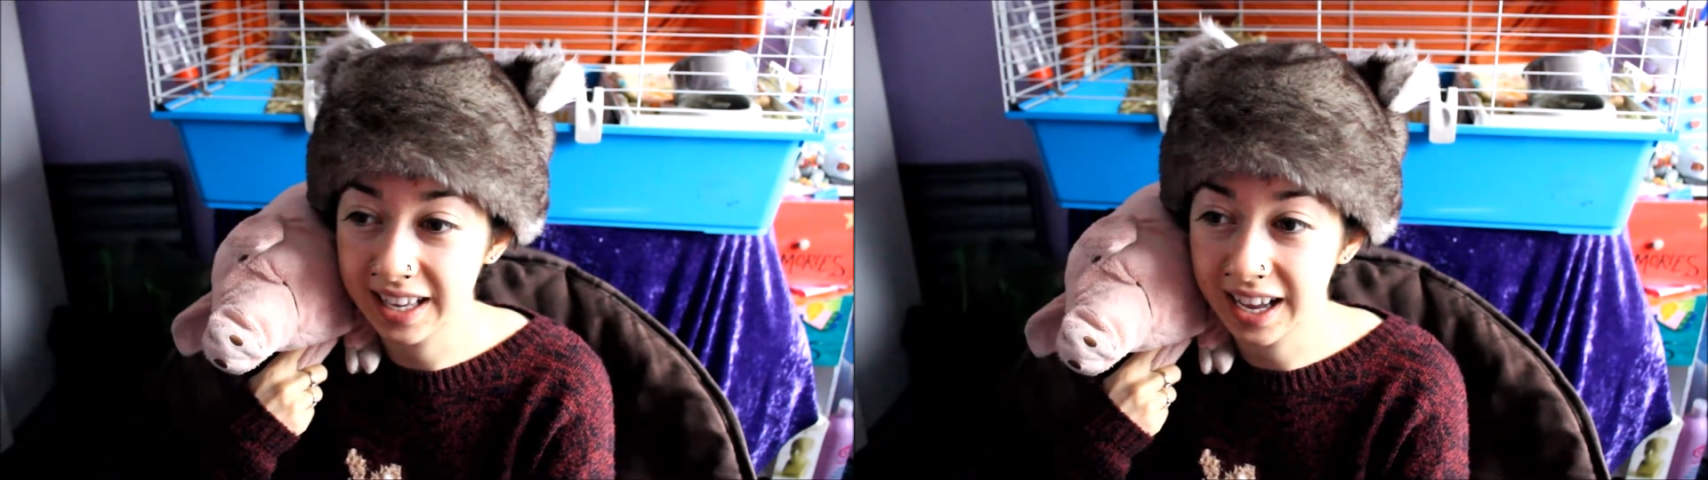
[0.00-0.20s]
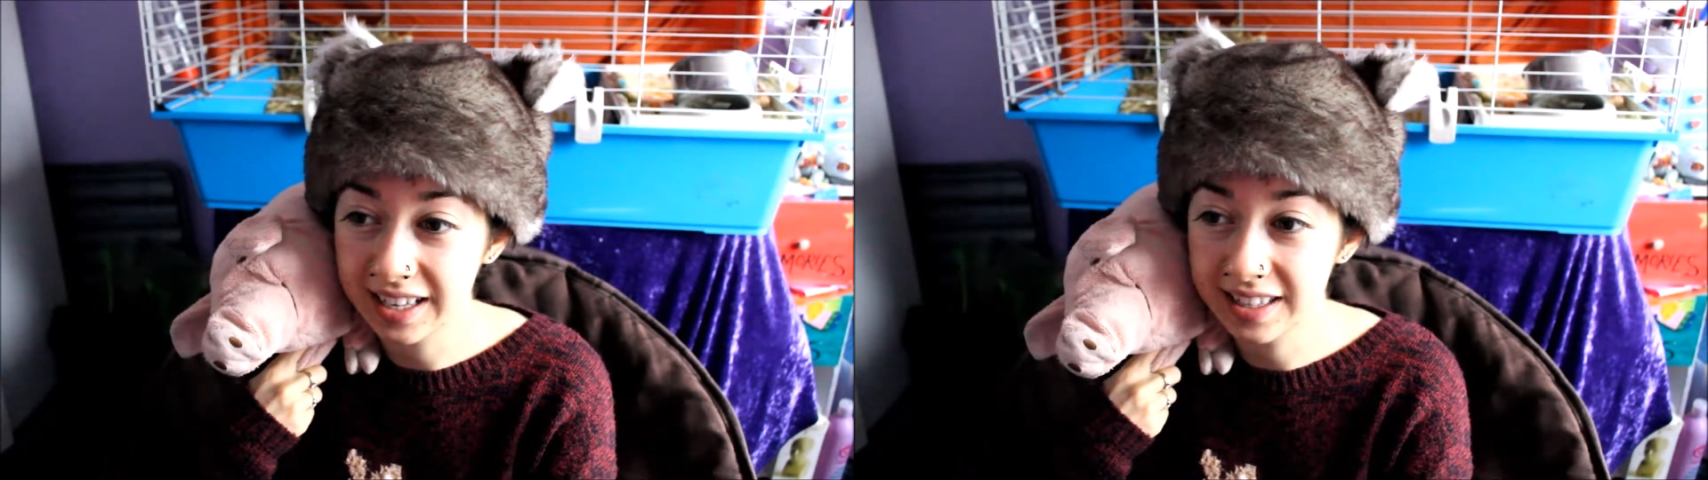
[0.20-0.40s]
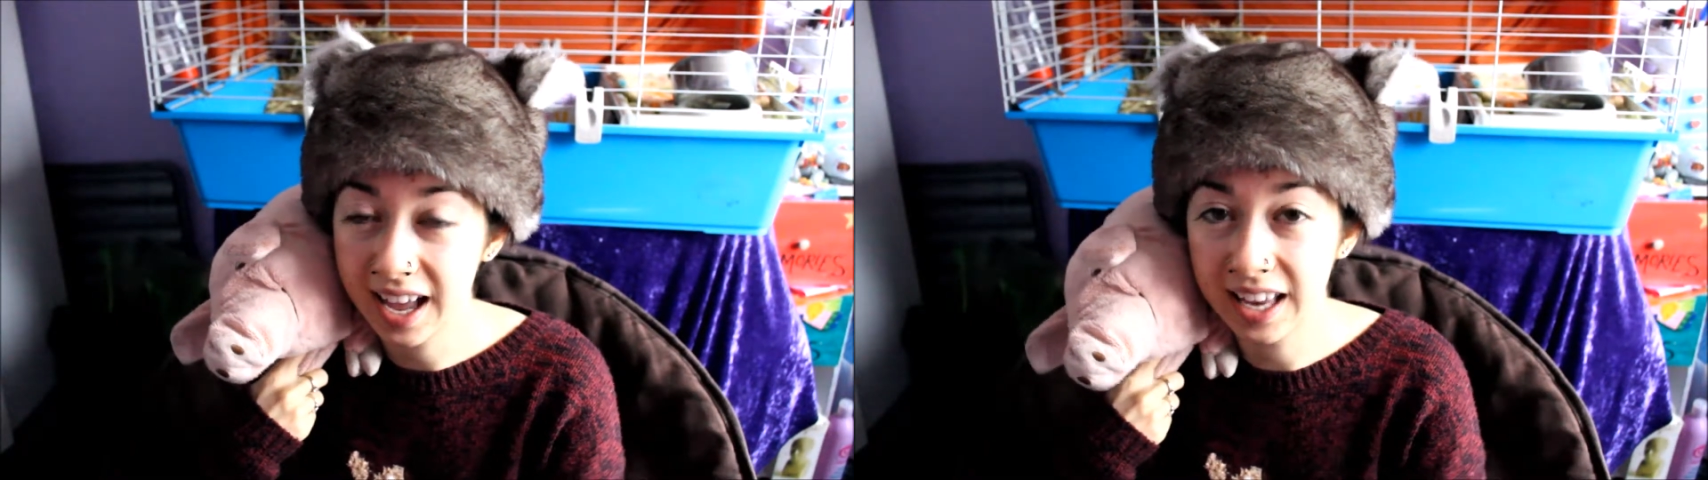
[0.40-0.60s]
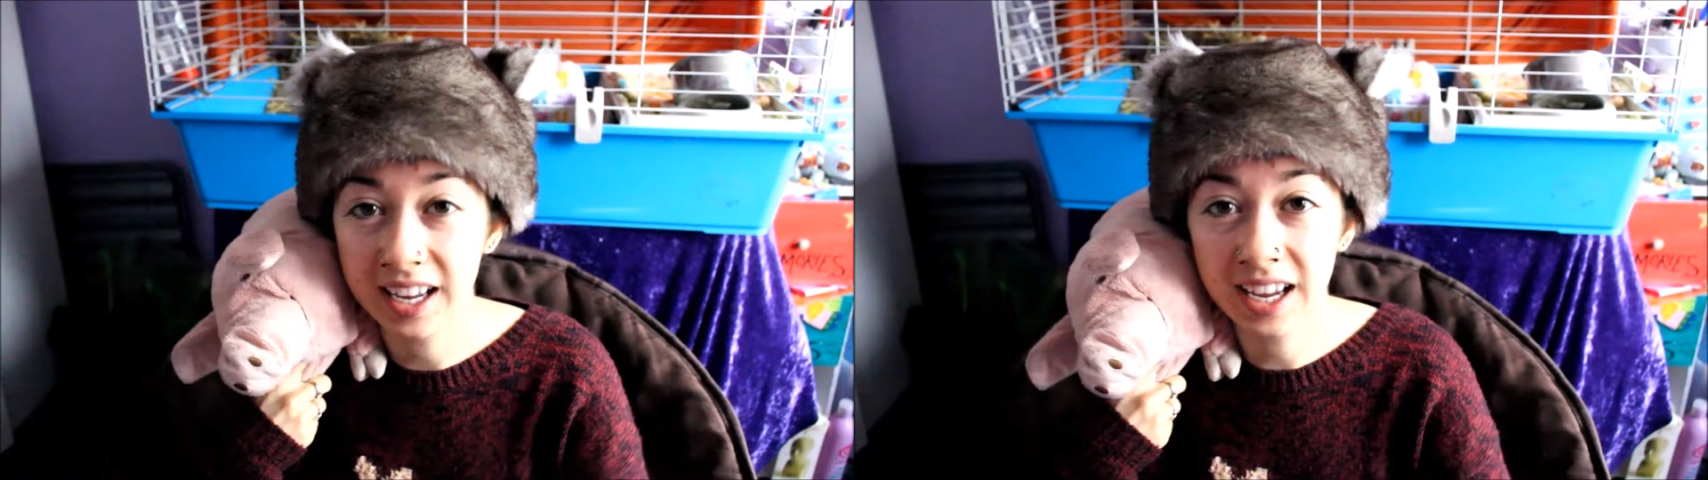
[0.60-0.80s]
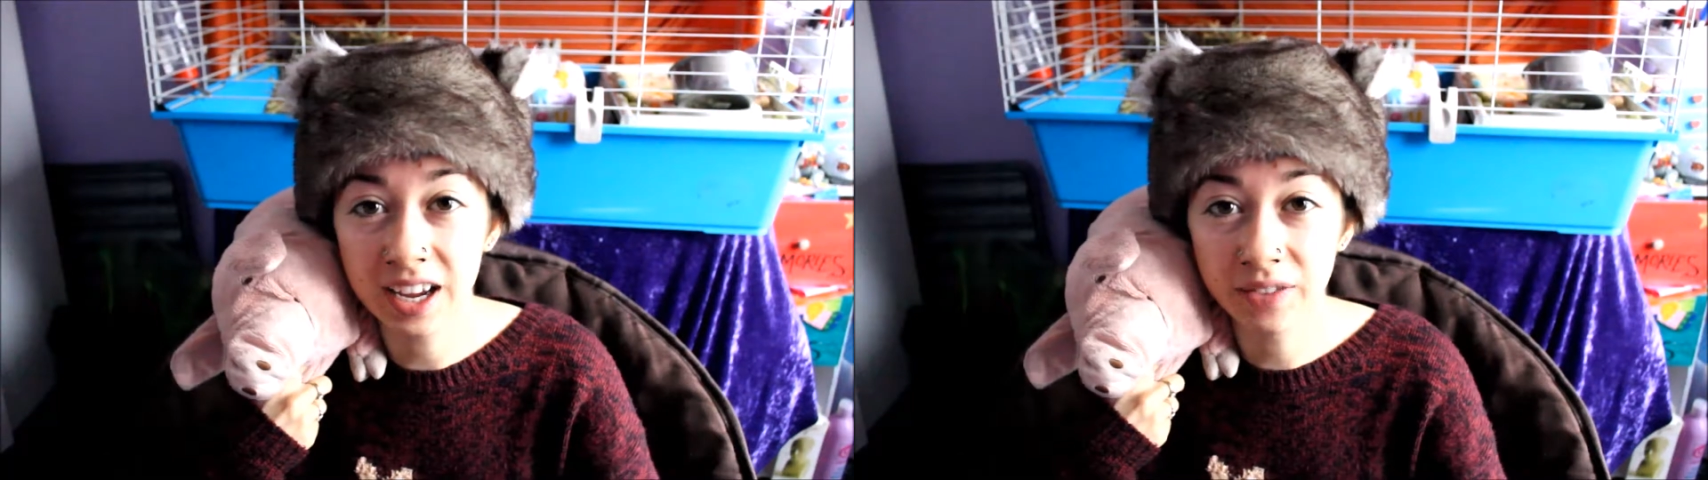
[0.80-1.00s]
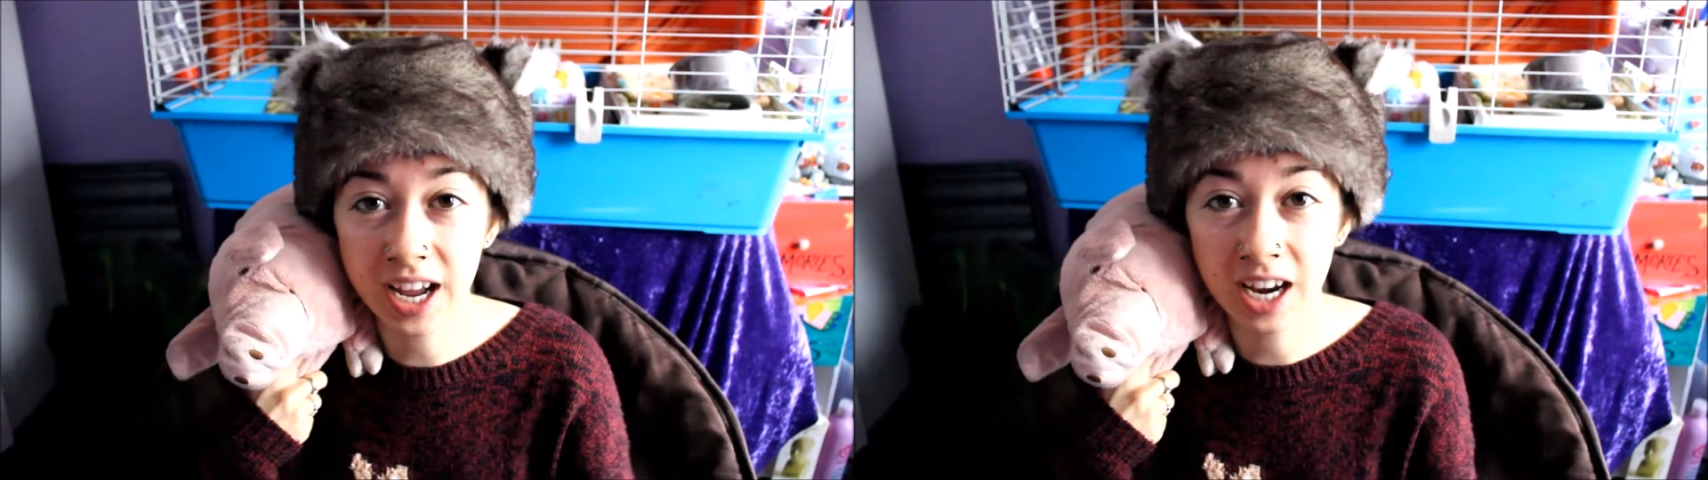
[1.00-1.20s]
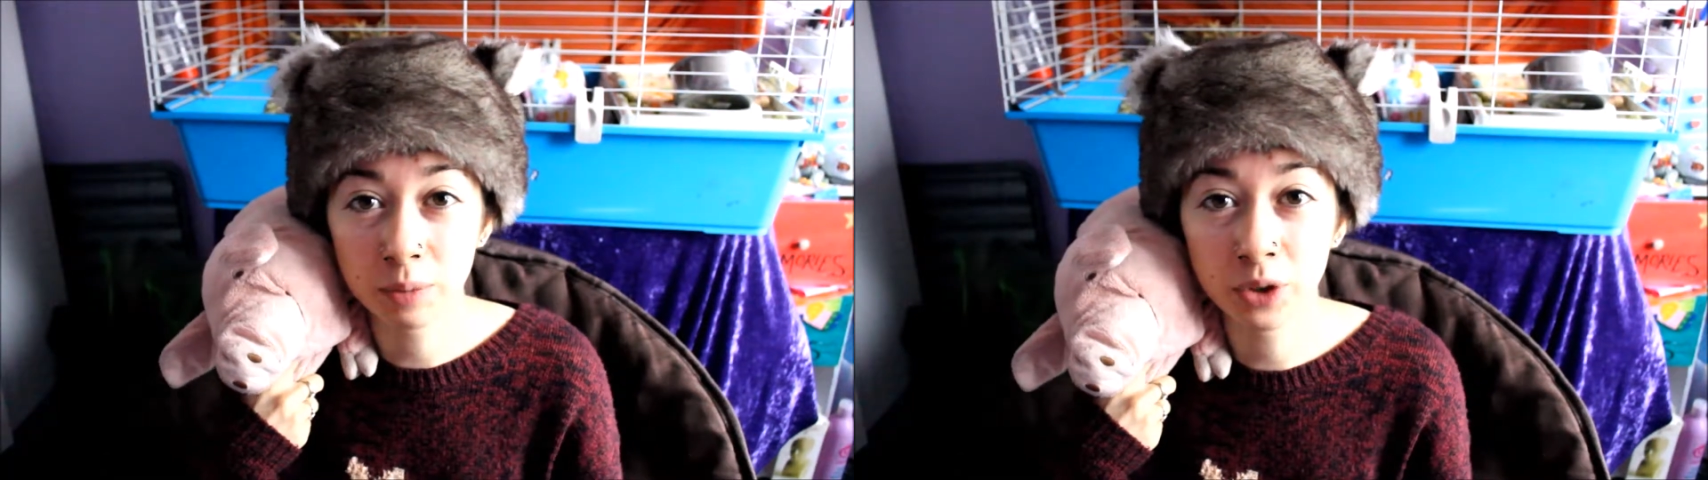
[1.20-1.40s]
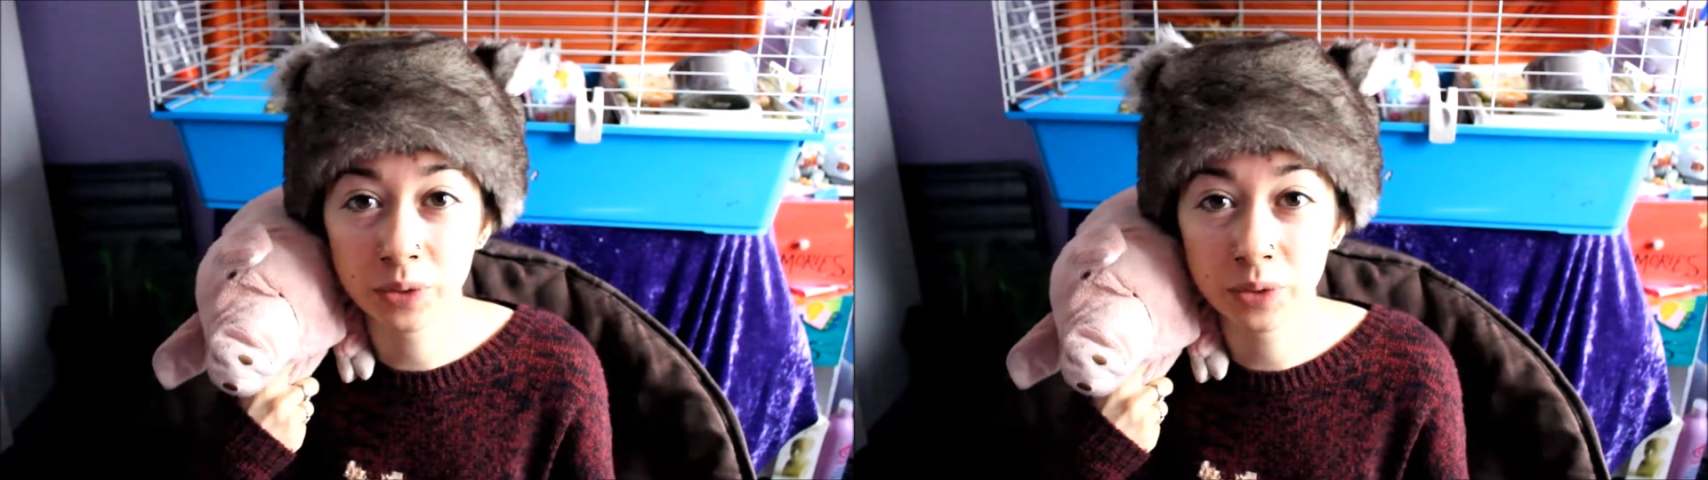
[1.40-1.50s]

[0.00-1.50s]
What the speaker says: I said, if an animal